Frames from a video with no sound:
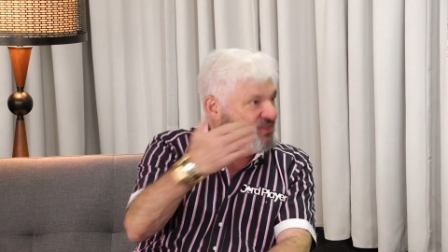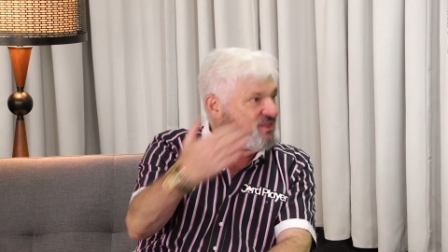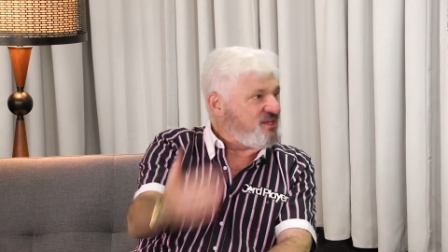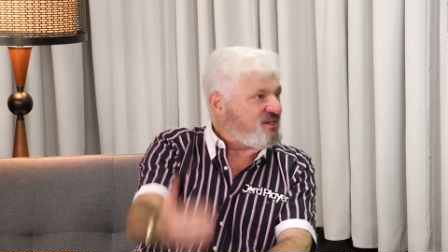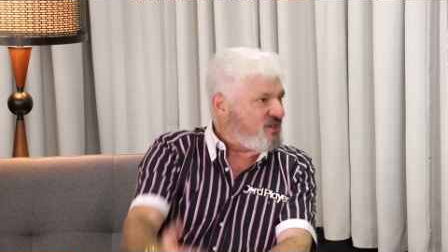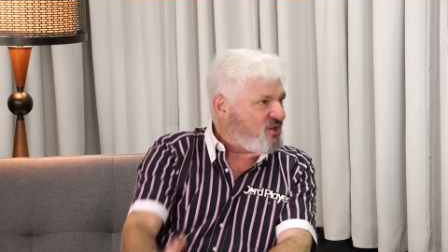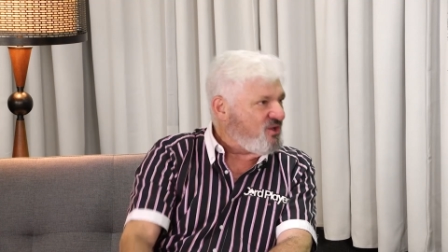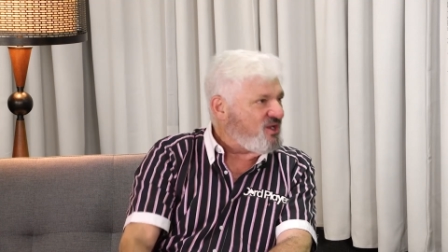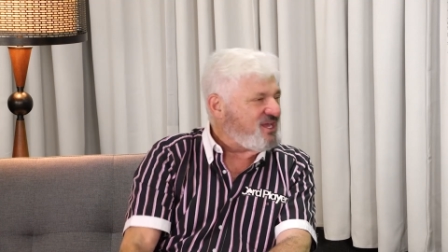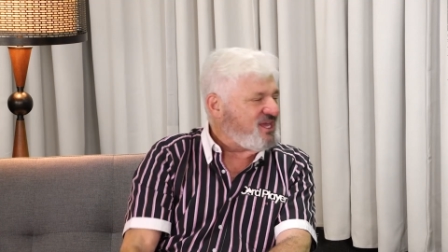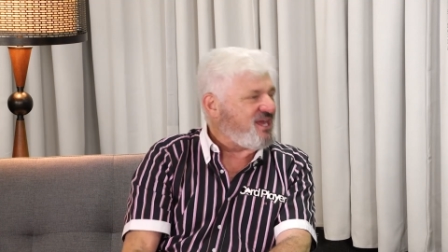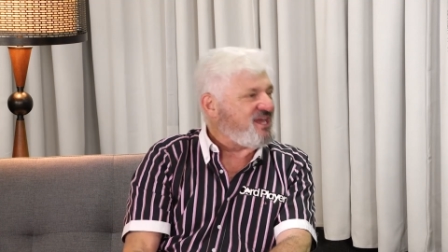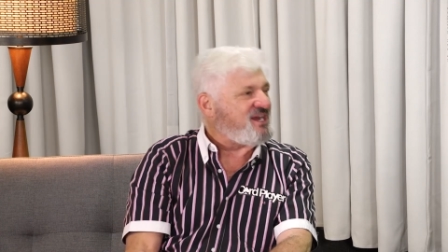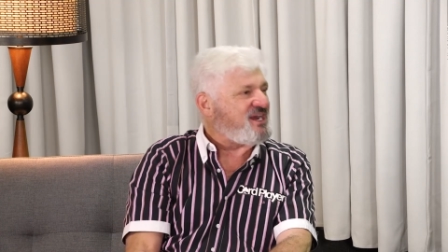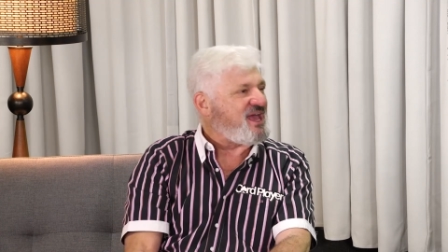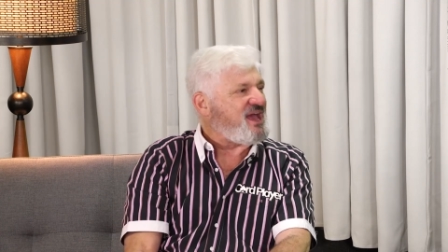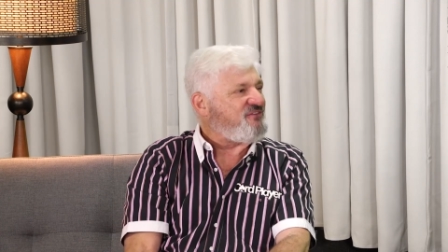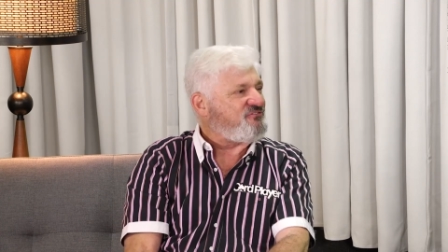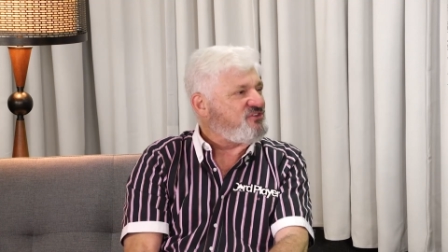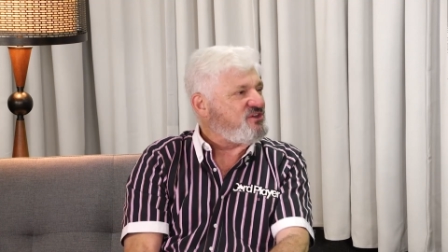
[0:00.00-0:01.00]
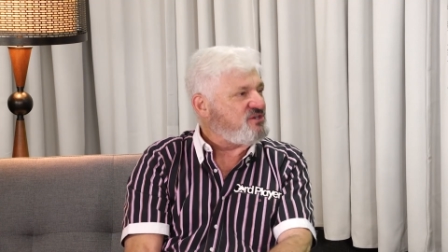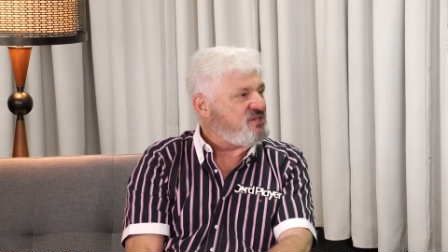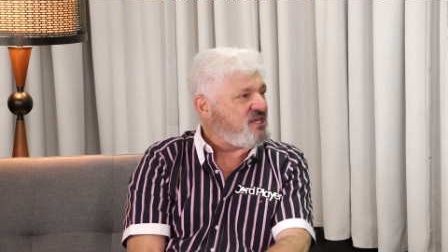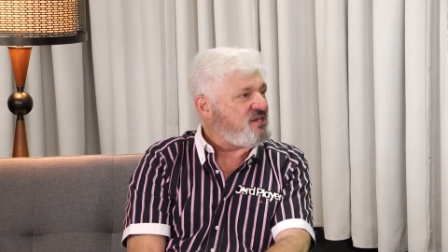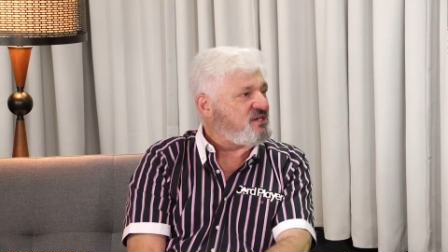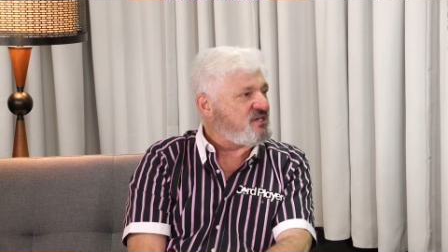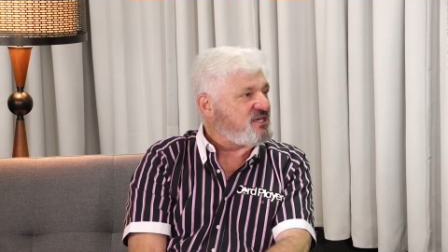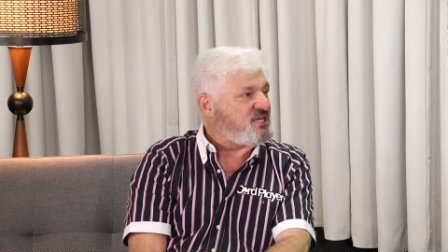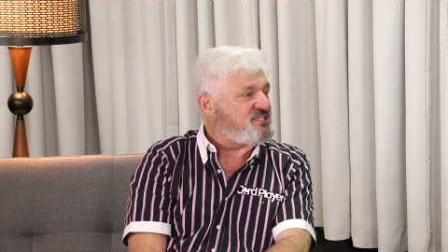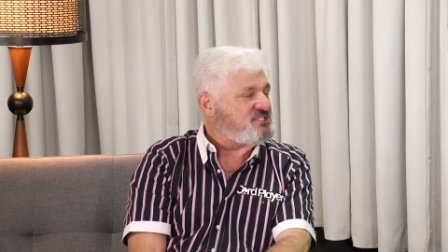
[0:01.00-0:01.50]
you know, again after
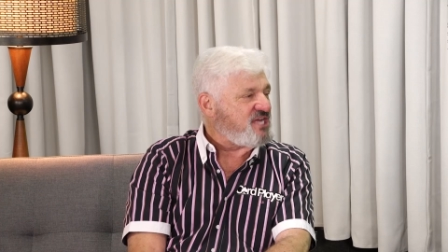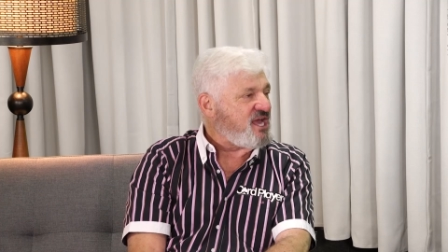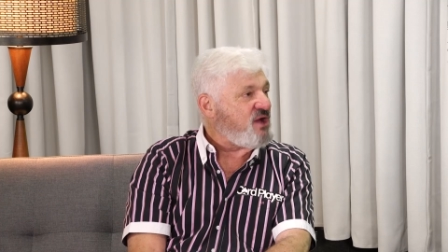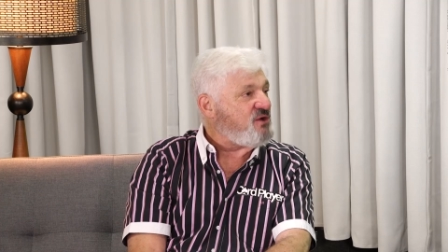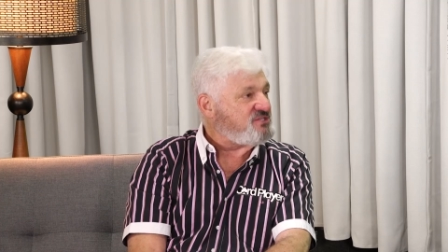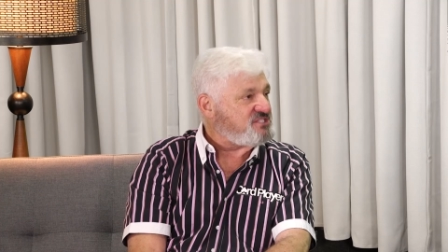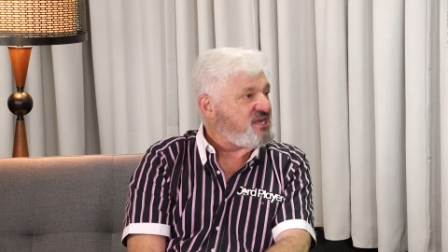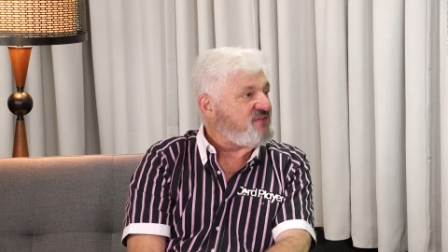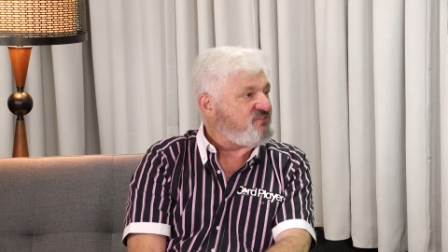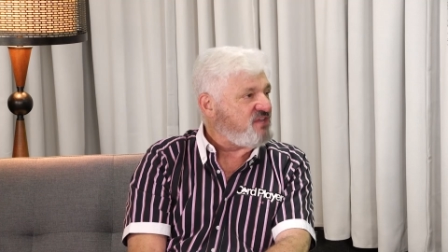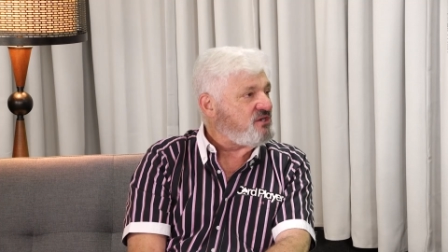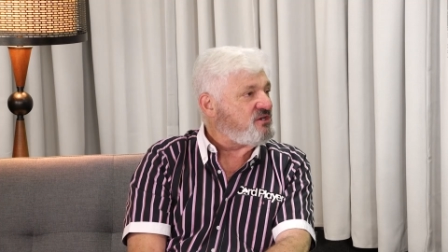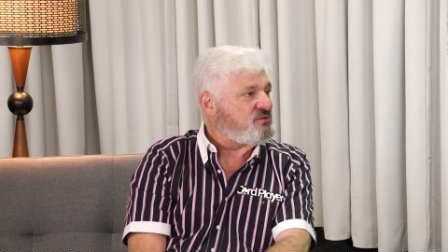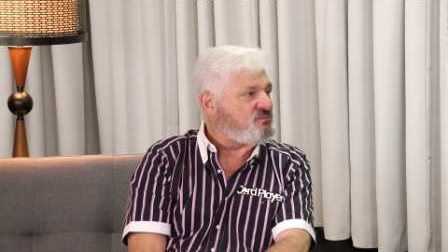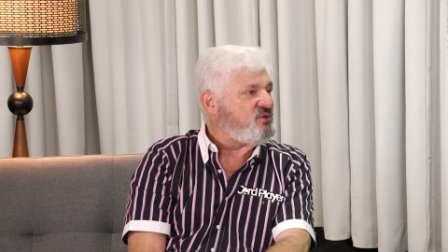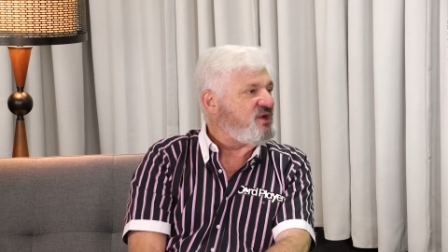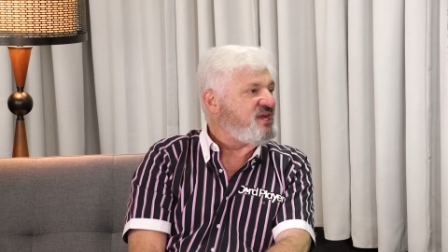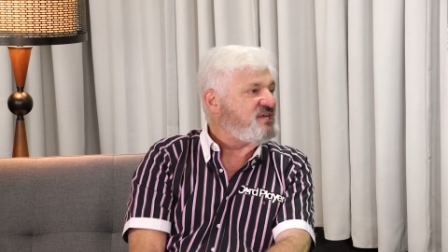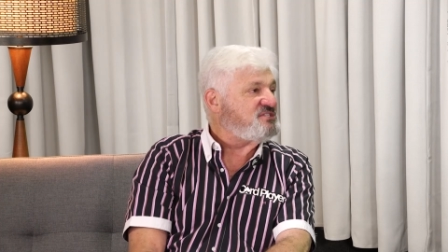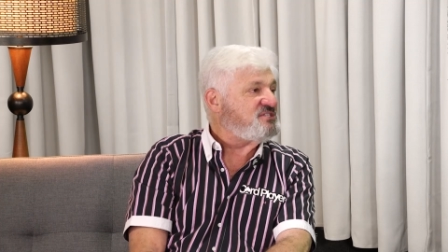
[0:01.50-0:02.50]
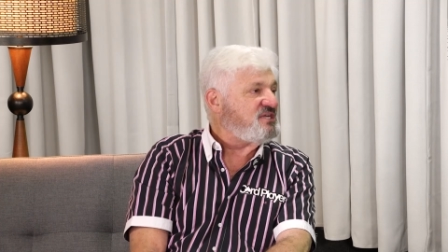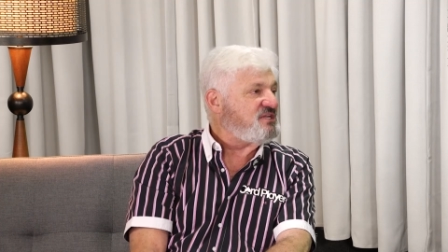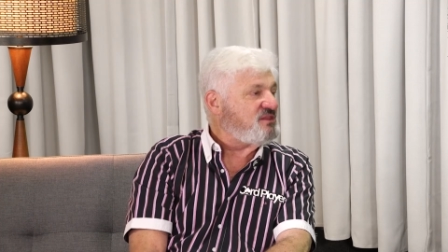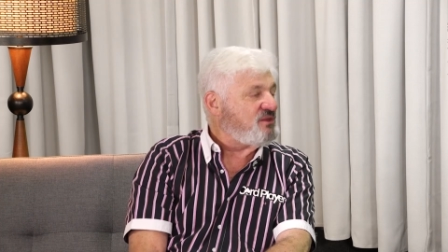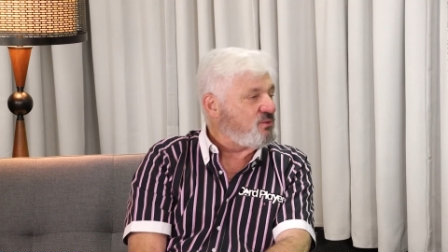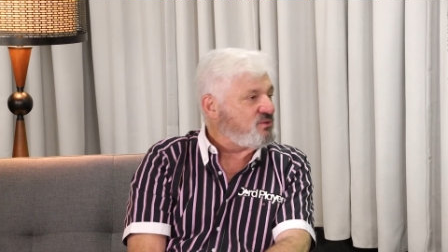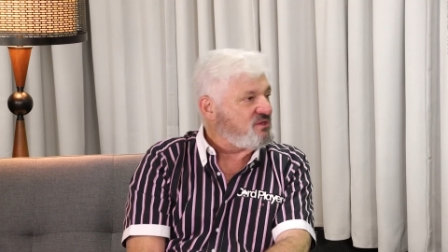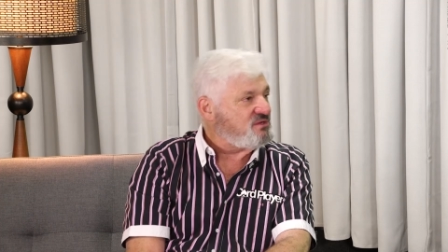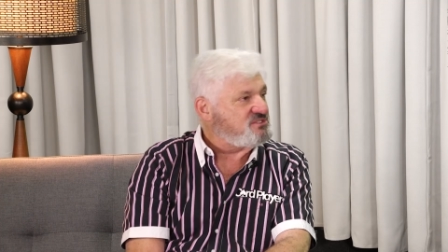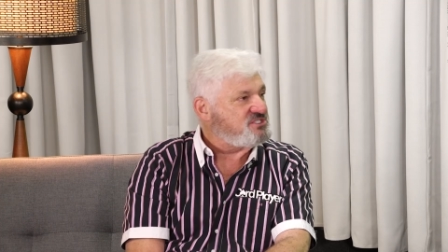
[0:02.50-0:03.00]
dinner, because they always have dinner breaks at
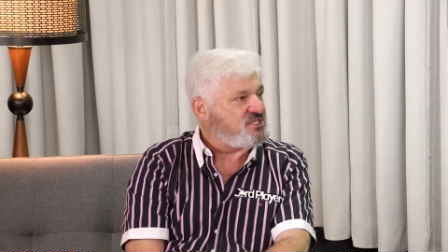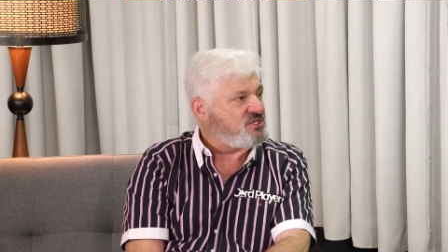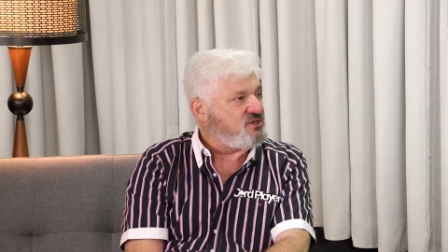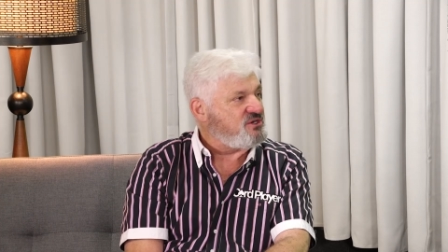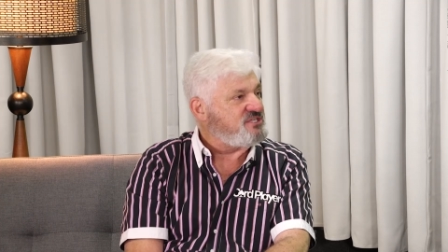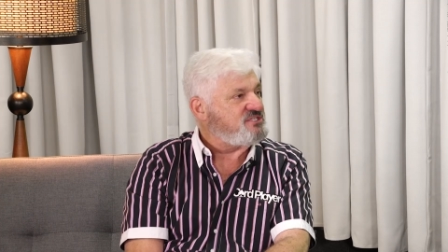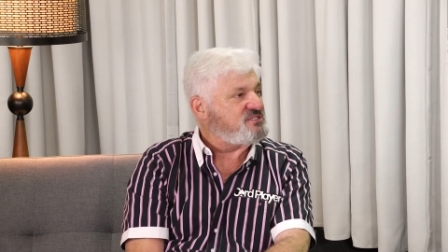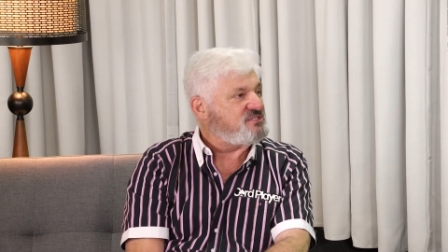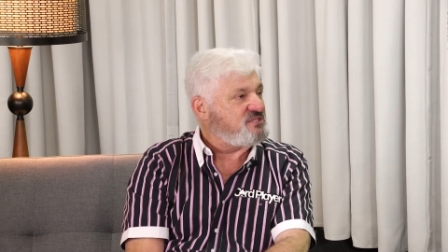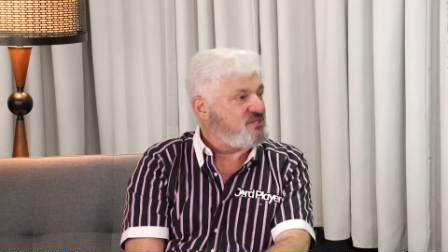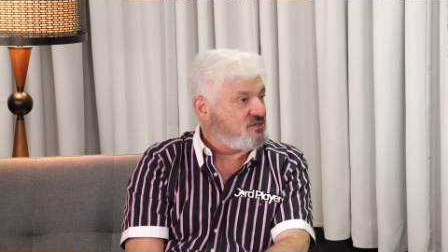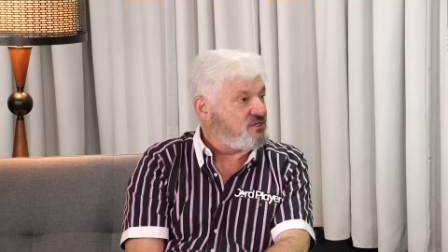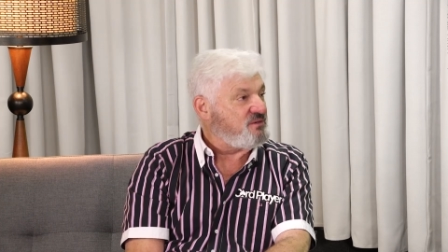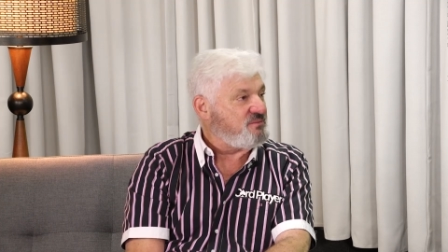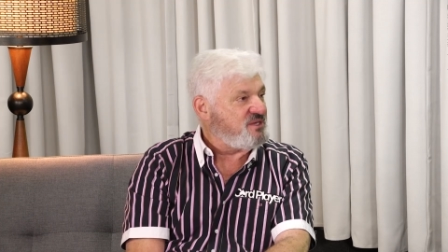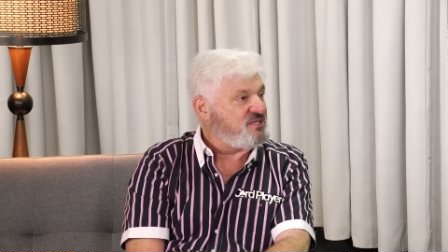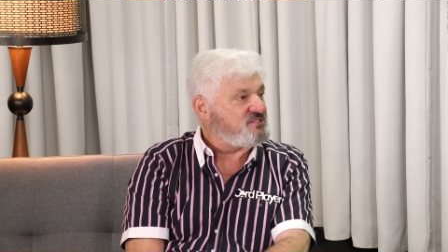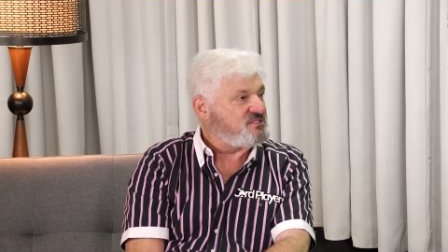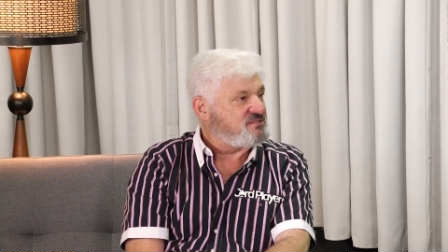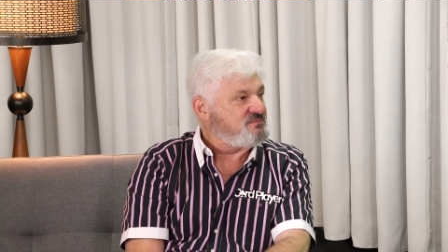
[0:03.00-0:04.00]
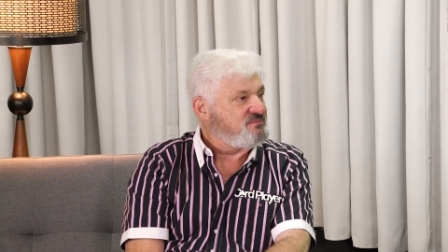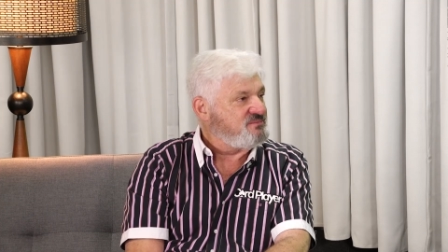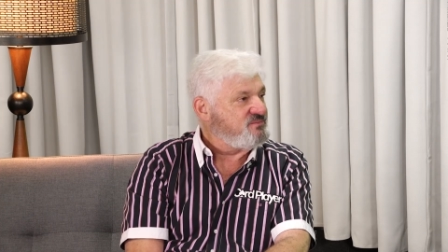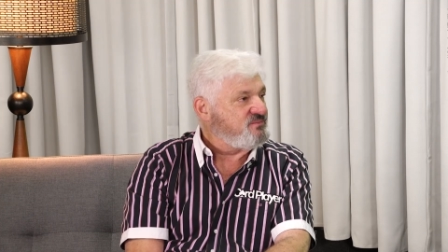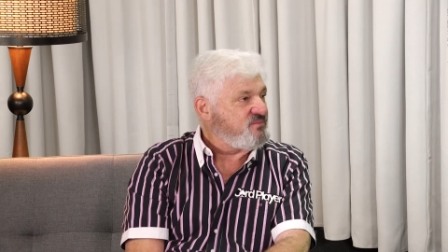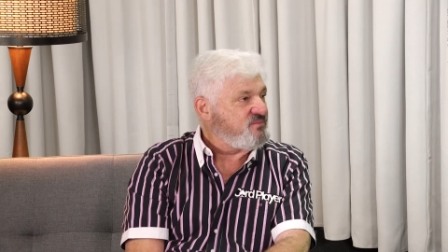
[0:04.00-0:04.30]
the World Series tournaments.